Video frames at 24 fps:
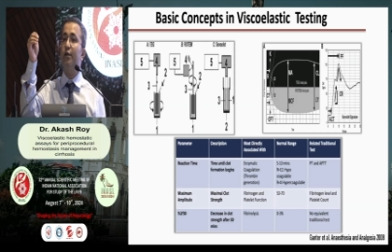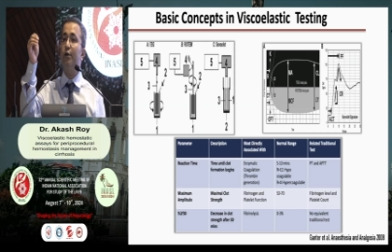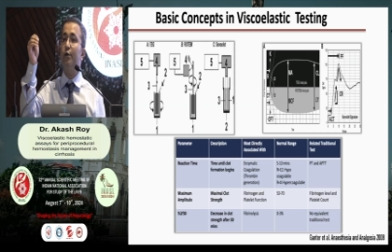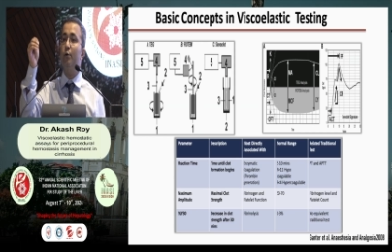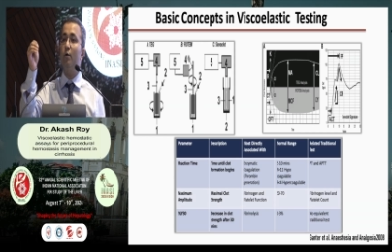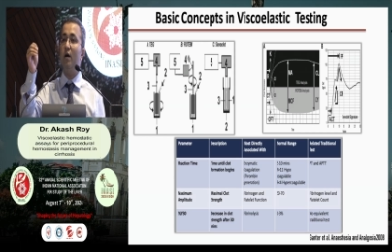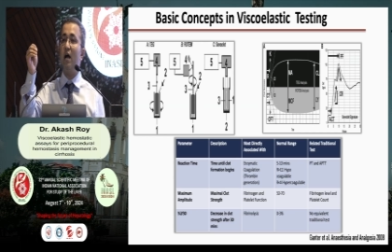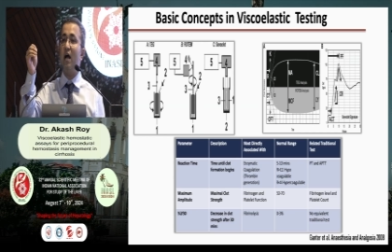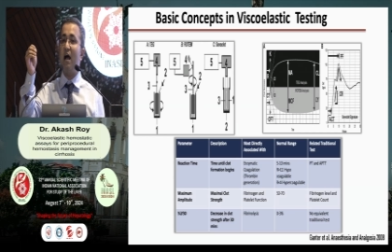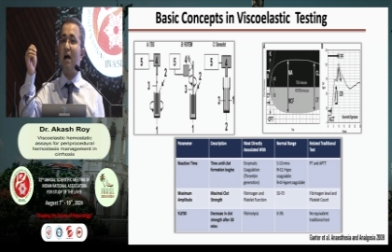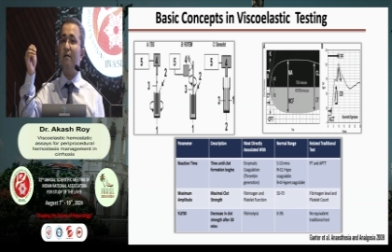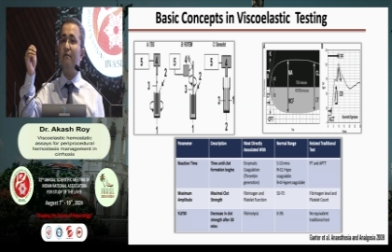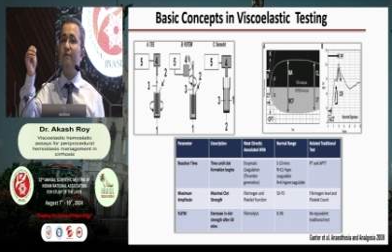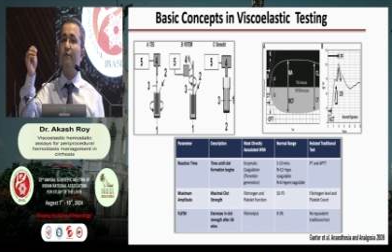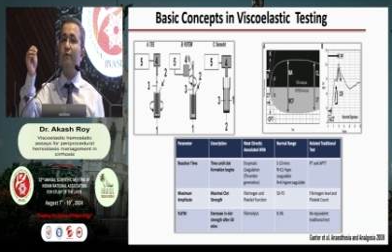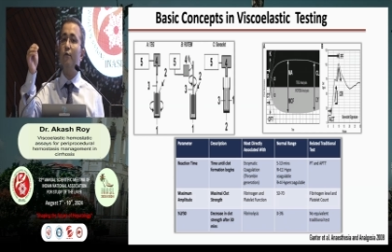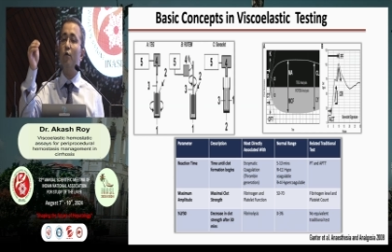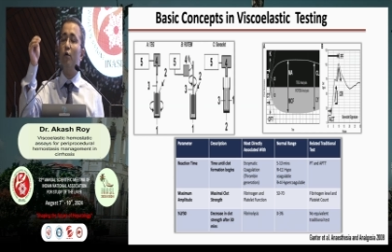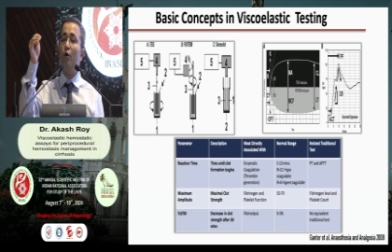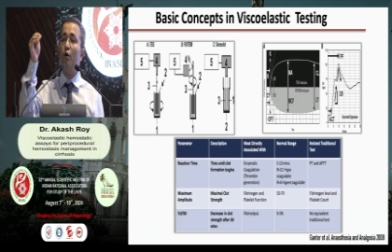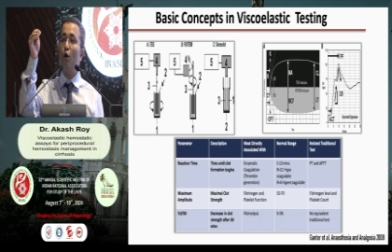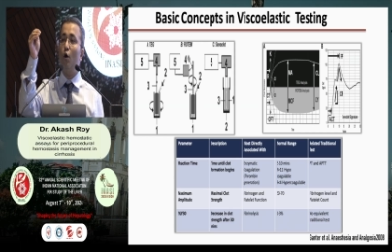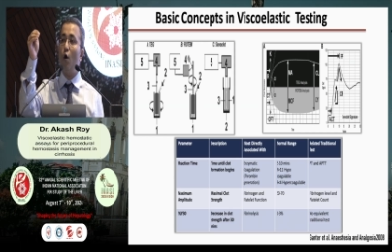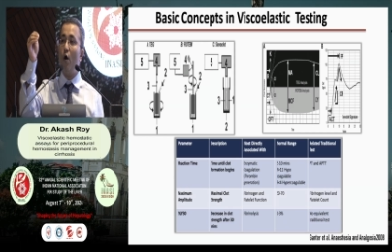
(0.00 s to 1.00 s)
you have for
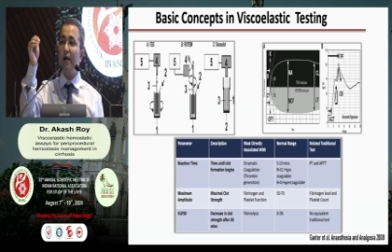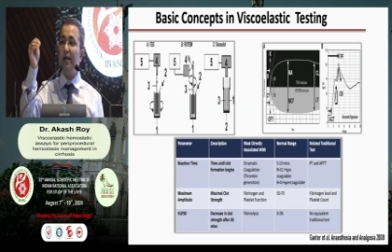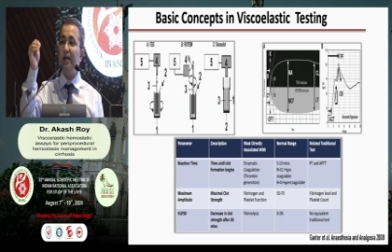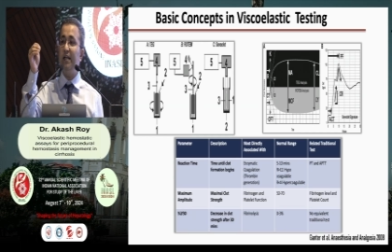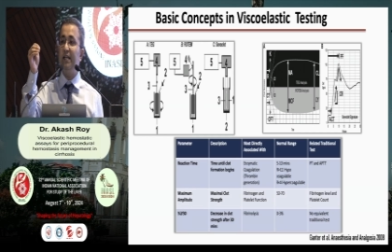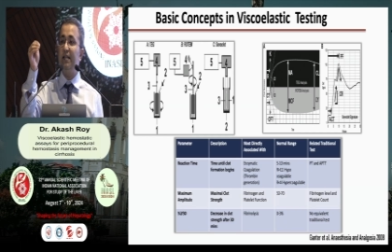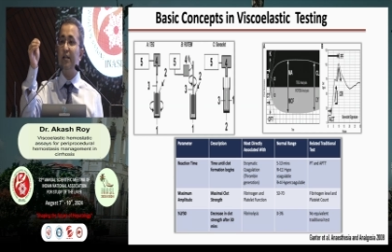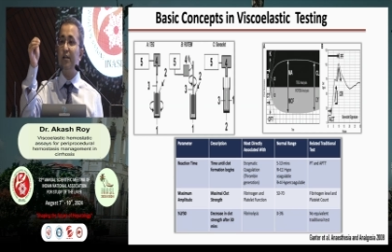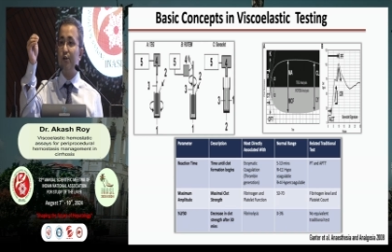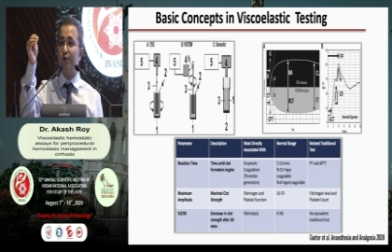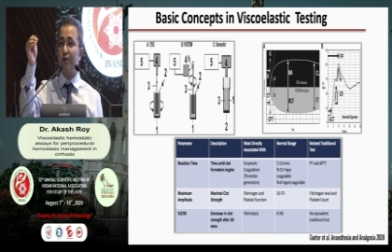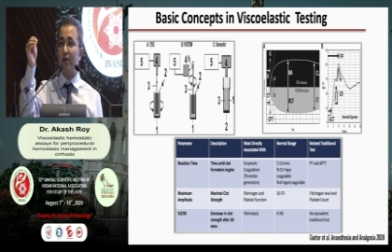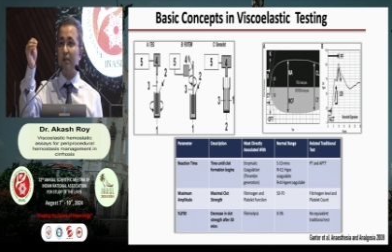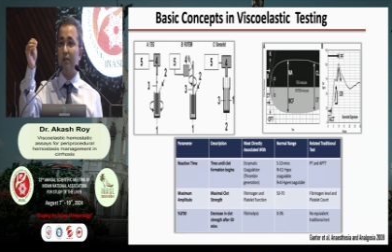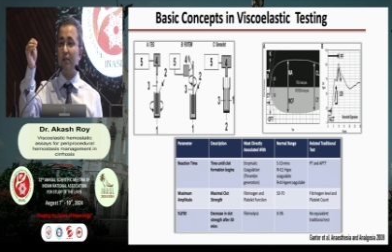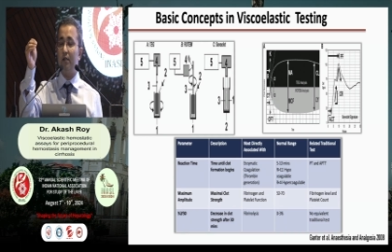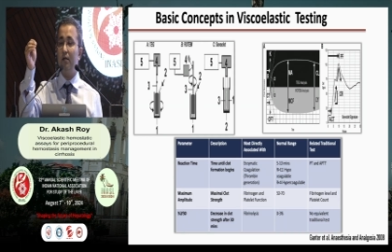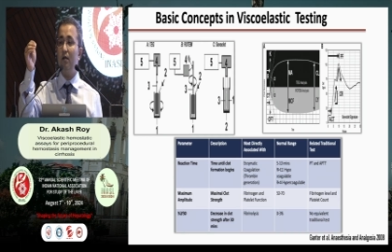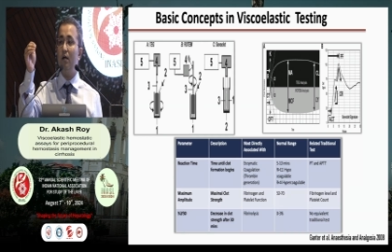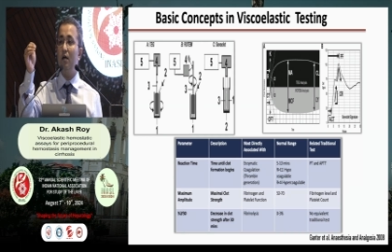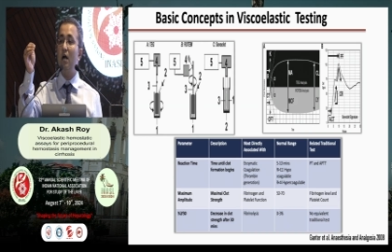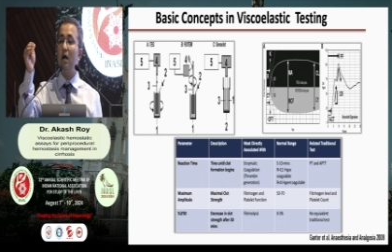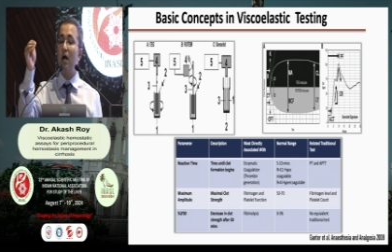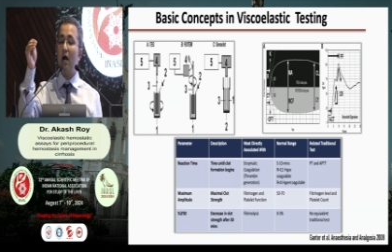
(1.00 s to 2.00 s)
coining each
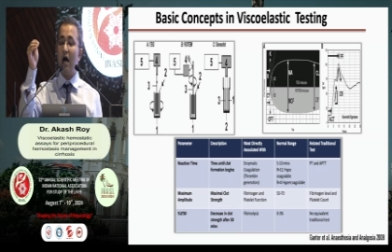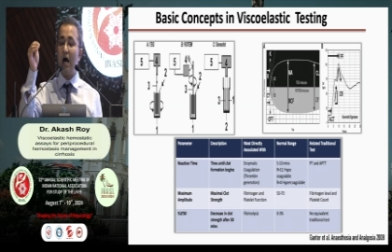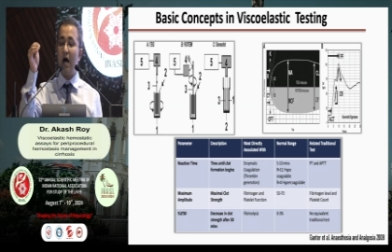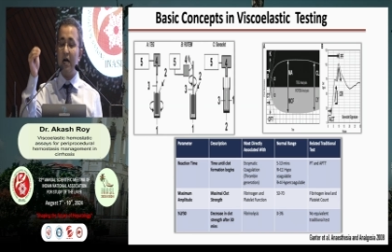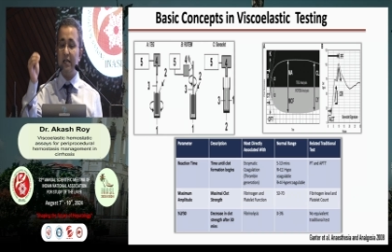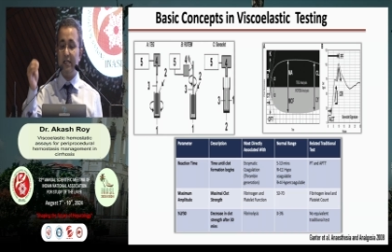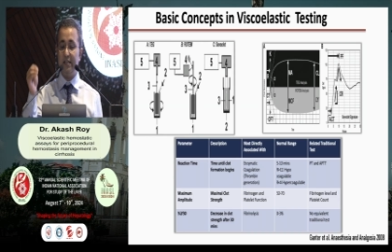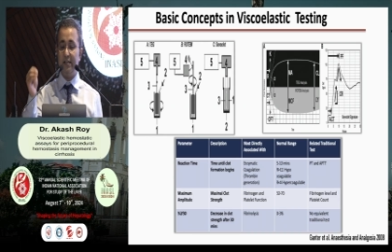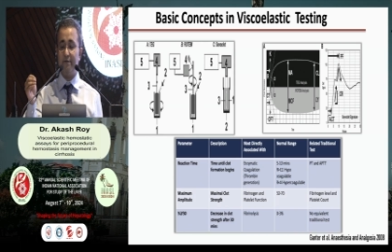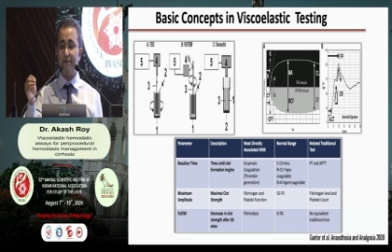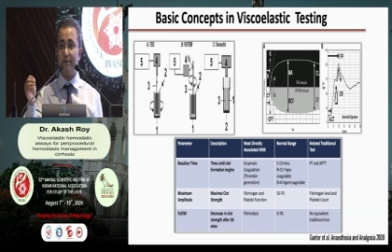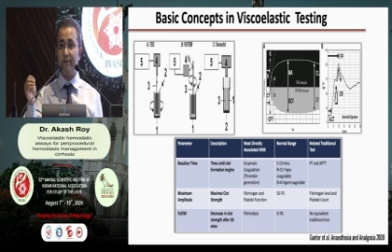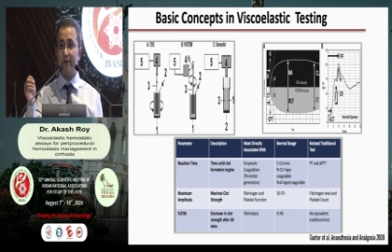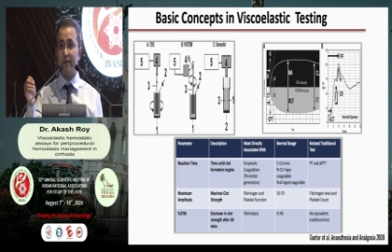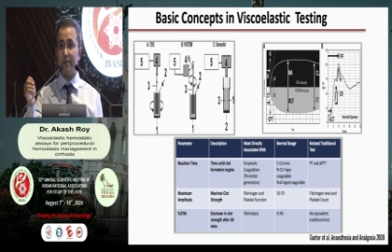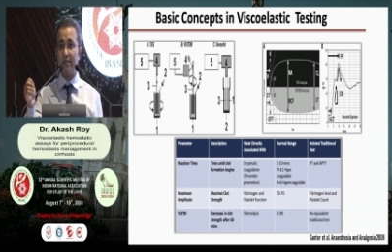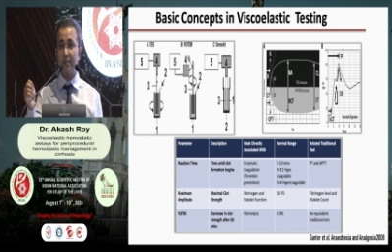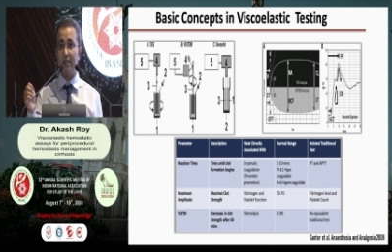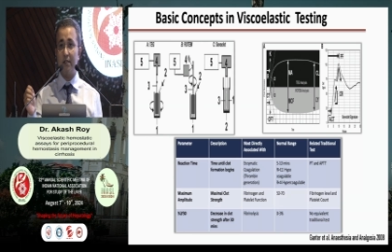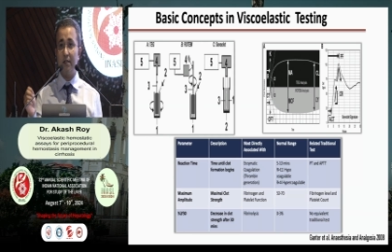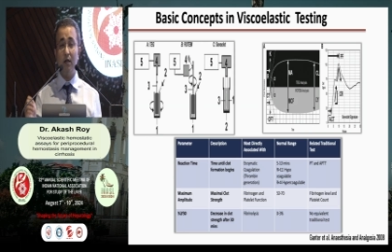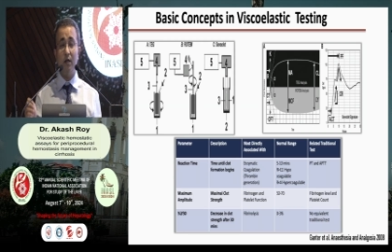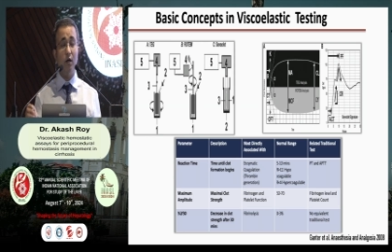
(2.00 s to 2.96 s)
other are different.